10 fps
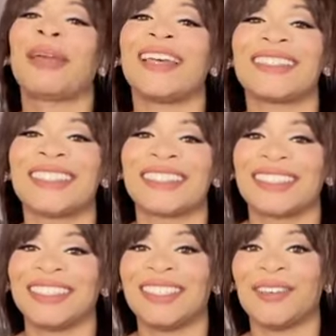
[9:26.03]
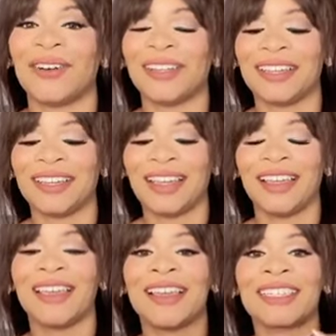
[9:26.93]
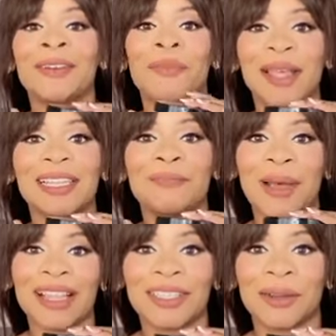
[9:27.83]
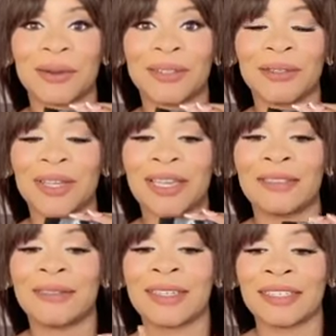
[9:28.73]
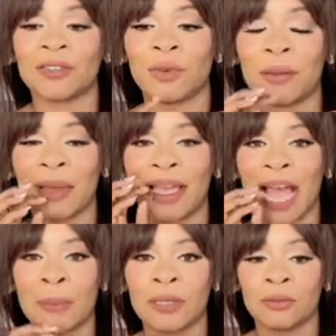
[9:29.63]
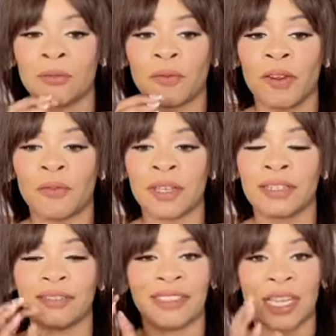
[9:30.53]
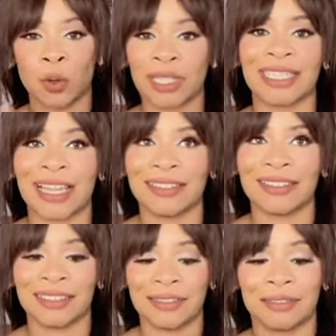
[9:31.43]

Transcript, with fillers: I 30 y'all. It's a brightened pads, y'all. Okay, this is why my absolute favorite 10 out of 10.